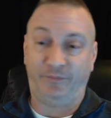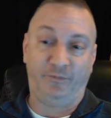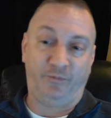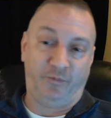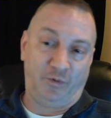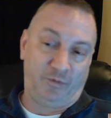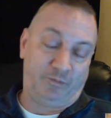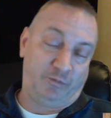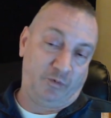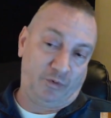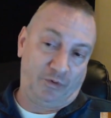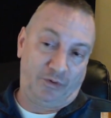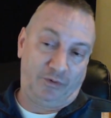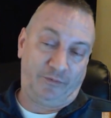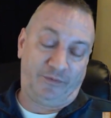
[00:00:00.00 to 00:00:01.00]

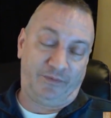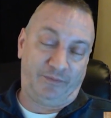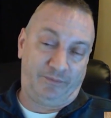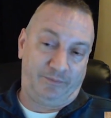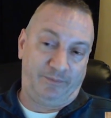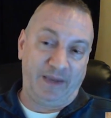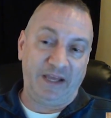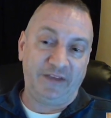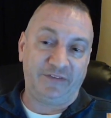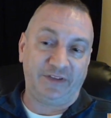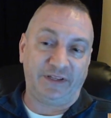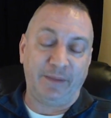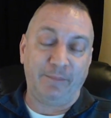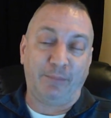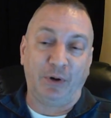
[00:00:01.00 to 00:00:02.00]
we're
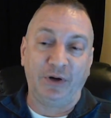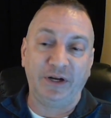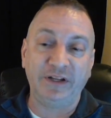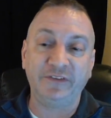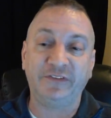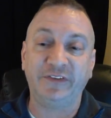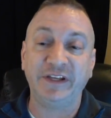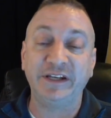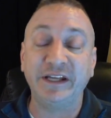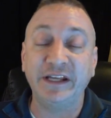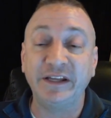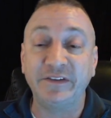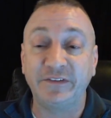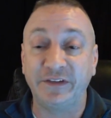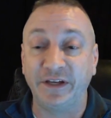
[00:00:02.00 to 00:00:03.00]
basically burning
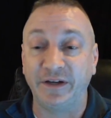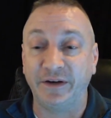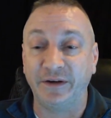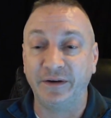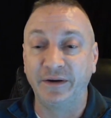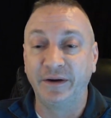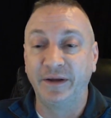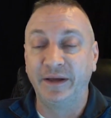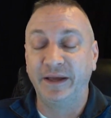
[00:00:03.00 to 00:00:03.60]
CDs here,